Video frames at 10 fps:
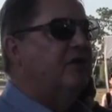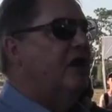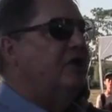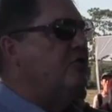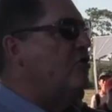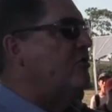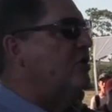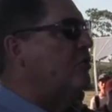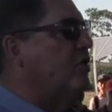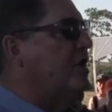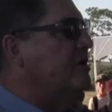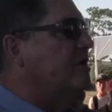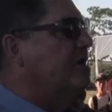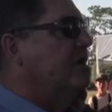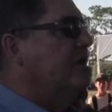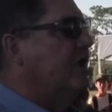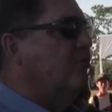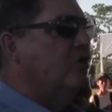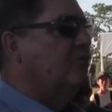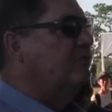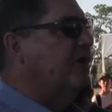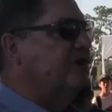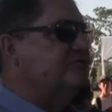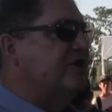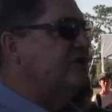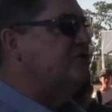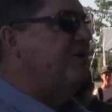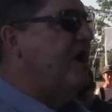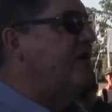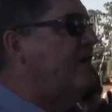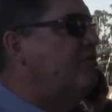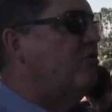uh, you normally would. And we'll, because you got your bound number,